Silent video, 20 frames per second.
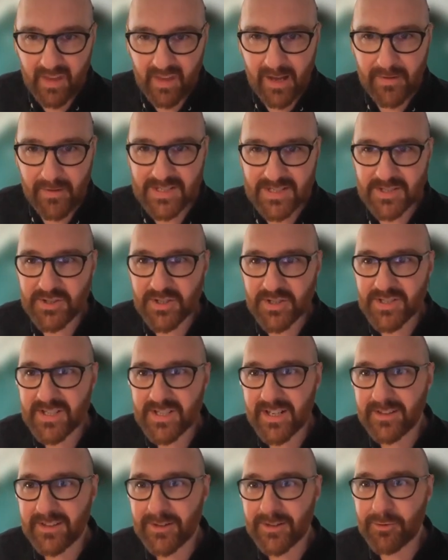And this is just
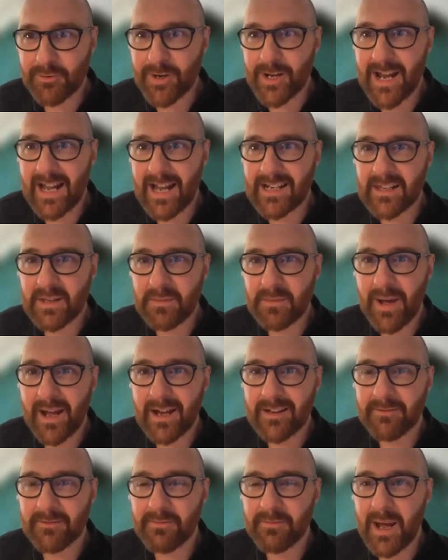the GridION in the
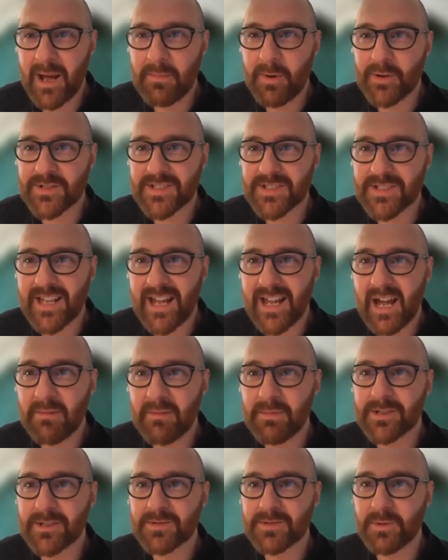back of my boss's car,
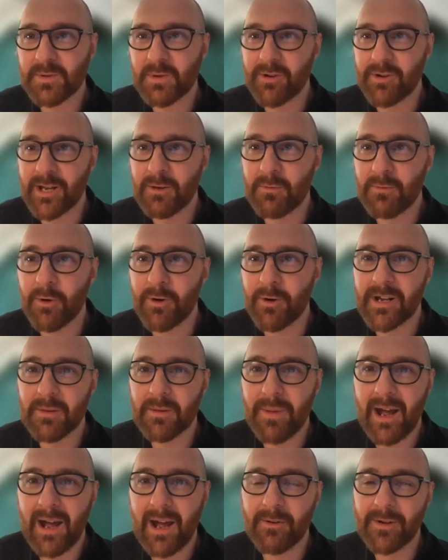because we were really worried
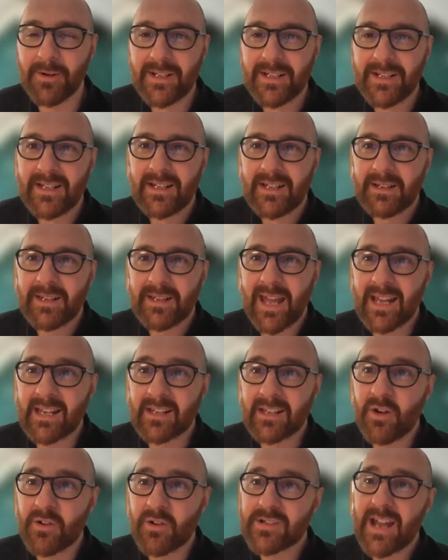about getting
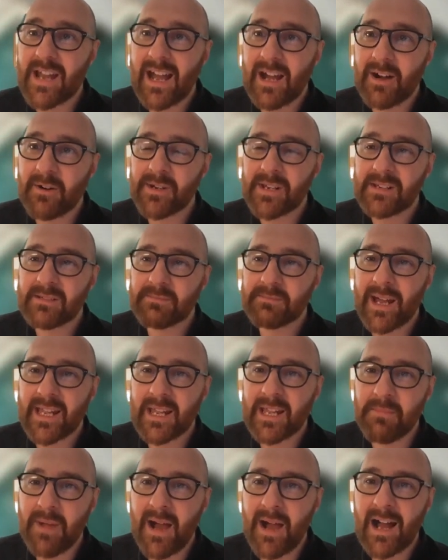locked down back
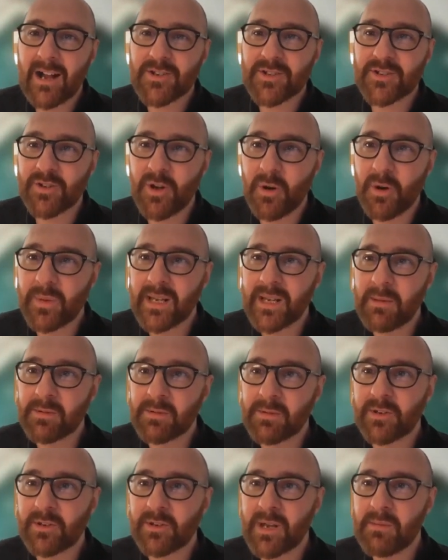in March and not being able
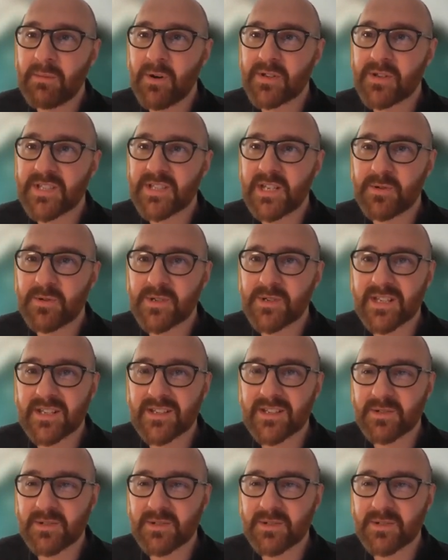to do any more sequencing.